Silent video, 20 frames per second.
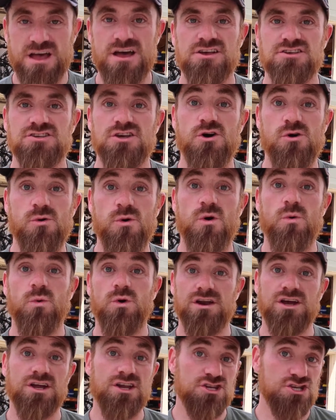So
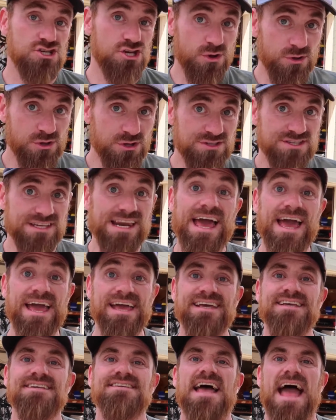what I'm going to show you today
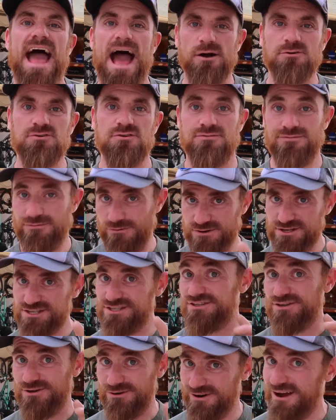is how to
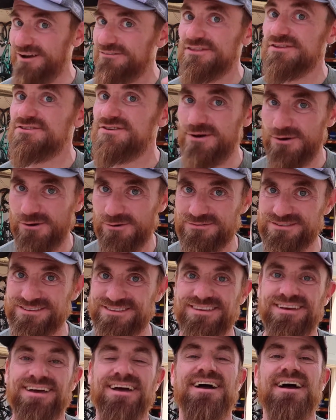first turn off the
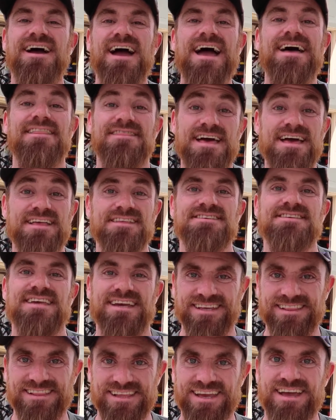tones, and then
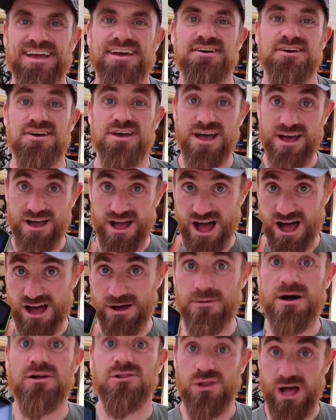secondly,
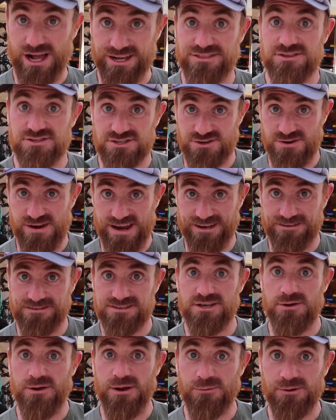lock the screen.
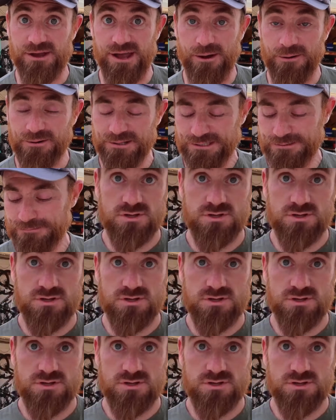So here we go.